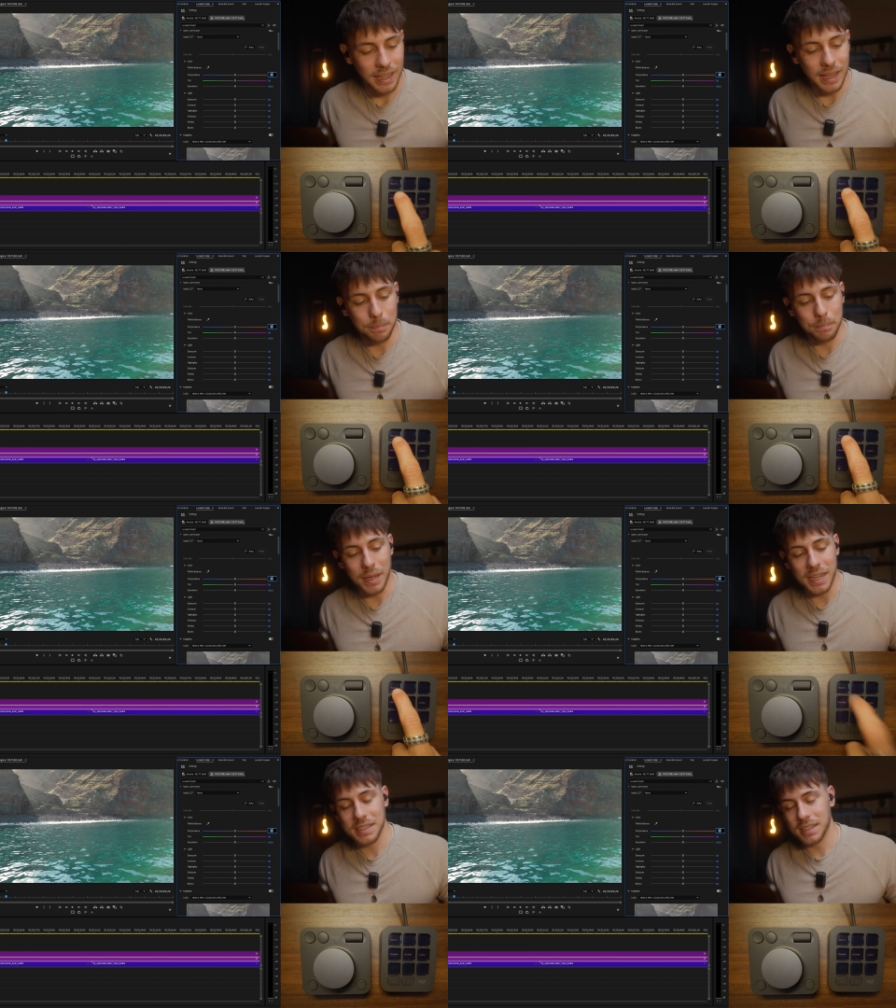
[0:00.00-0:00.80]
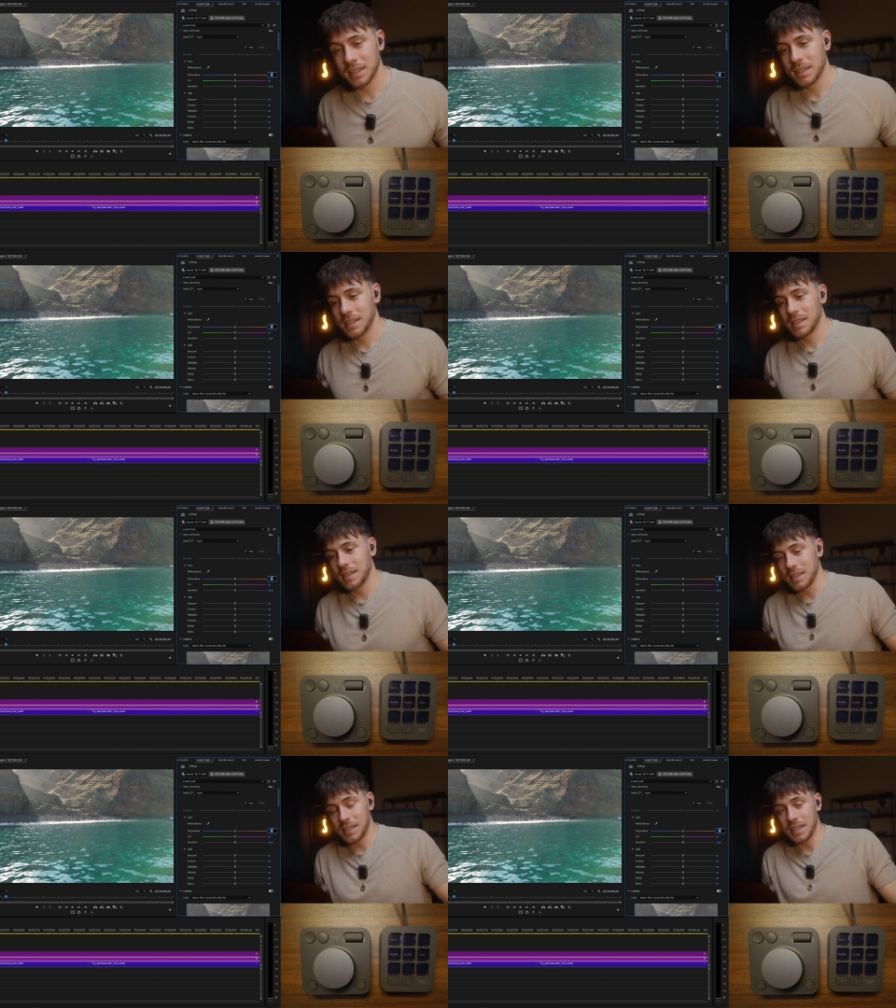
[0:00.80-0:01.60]
a basic
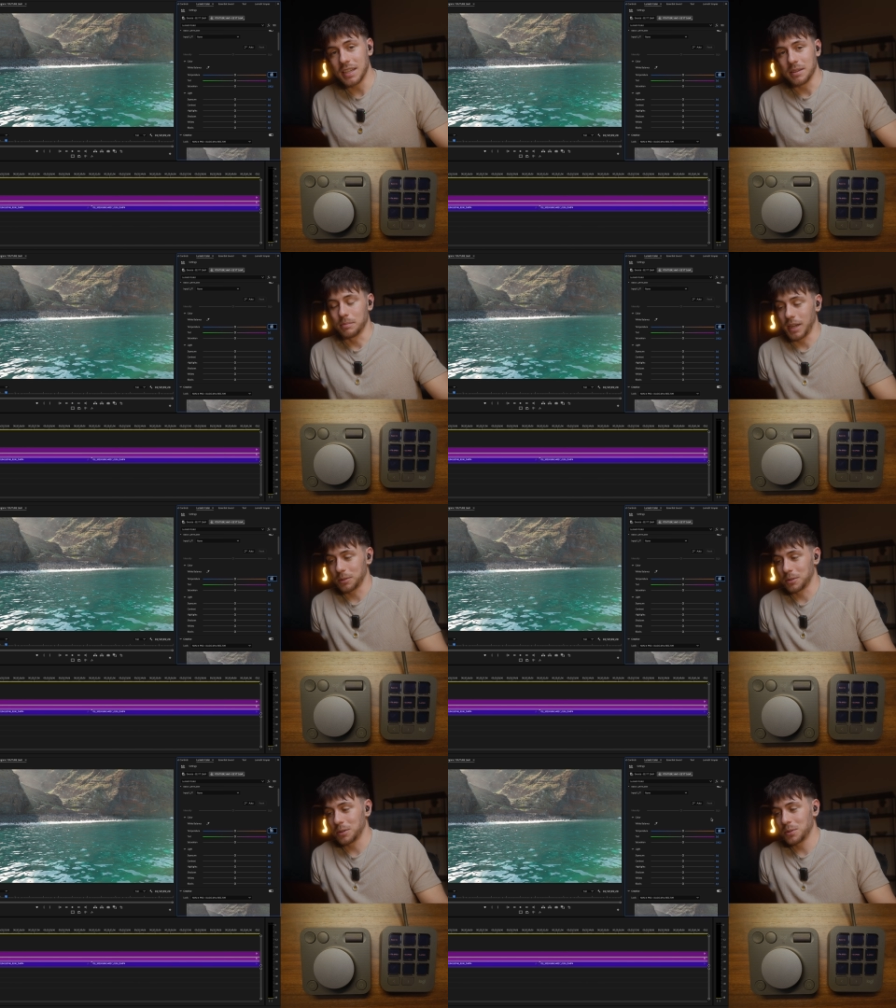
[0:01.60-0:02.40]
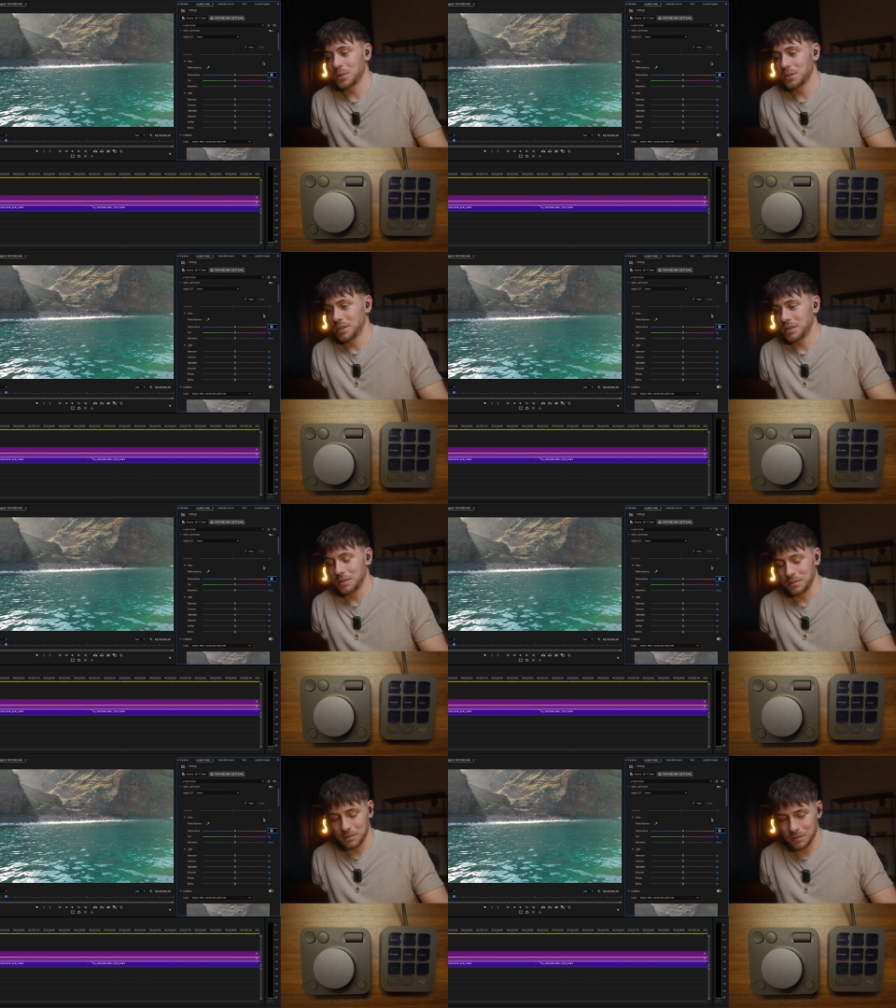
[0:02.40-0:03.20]
CC macro.
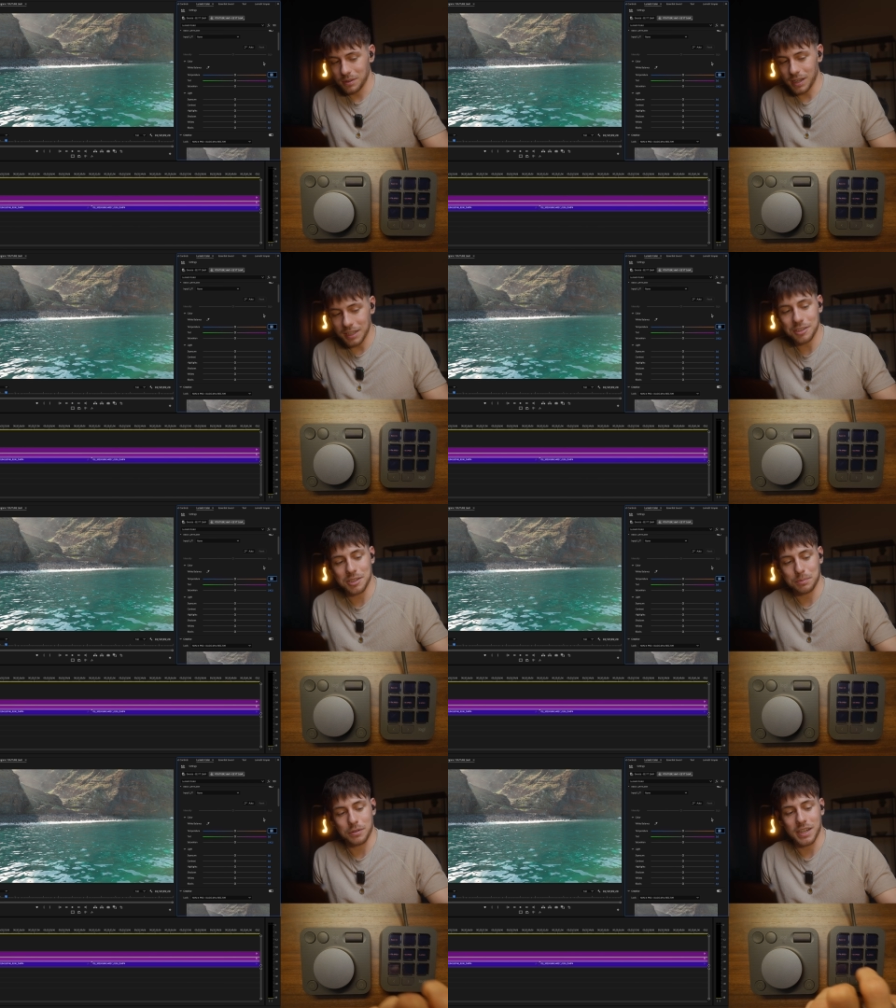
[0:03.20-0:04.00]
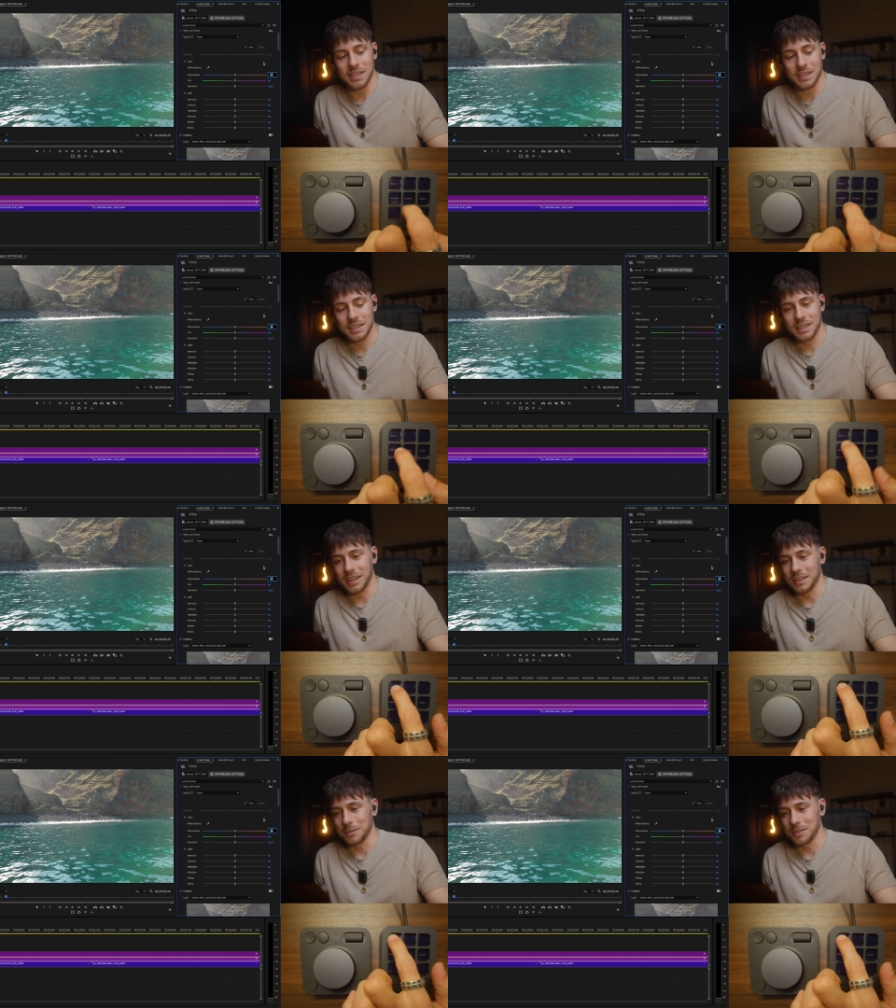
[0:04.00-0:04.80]
I'll just press it
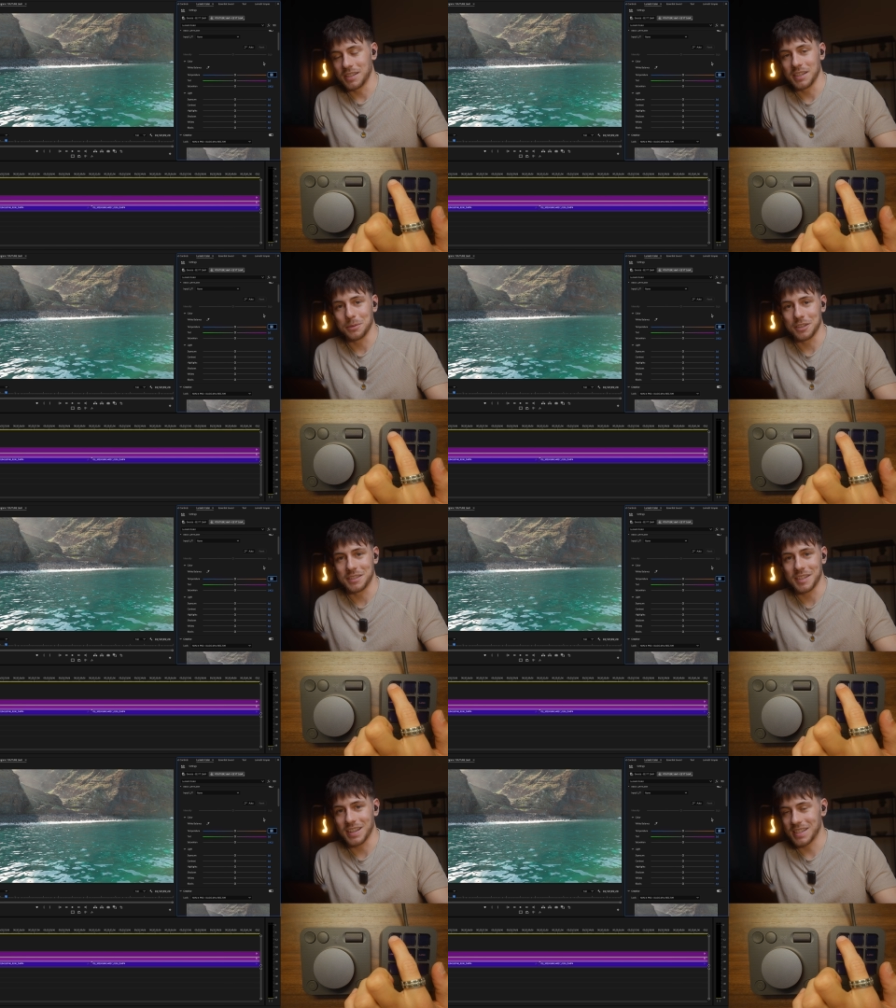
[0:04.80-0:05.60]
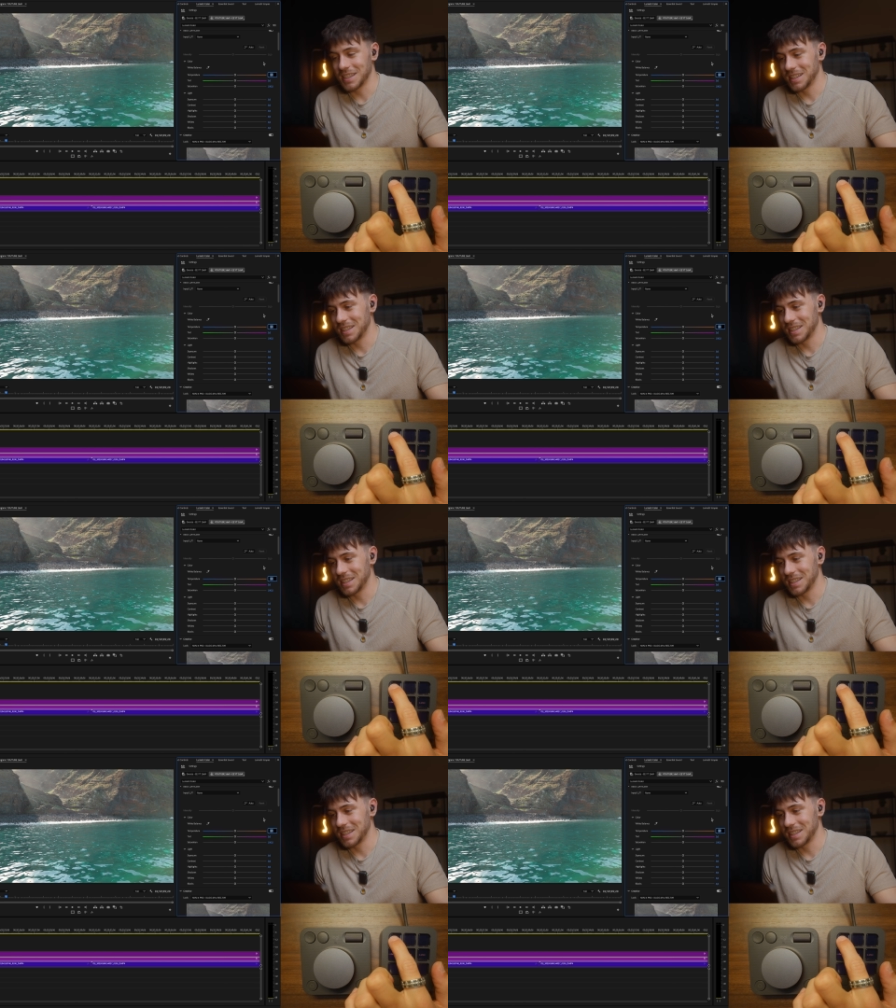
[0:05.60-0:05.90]
and you'll see what it does.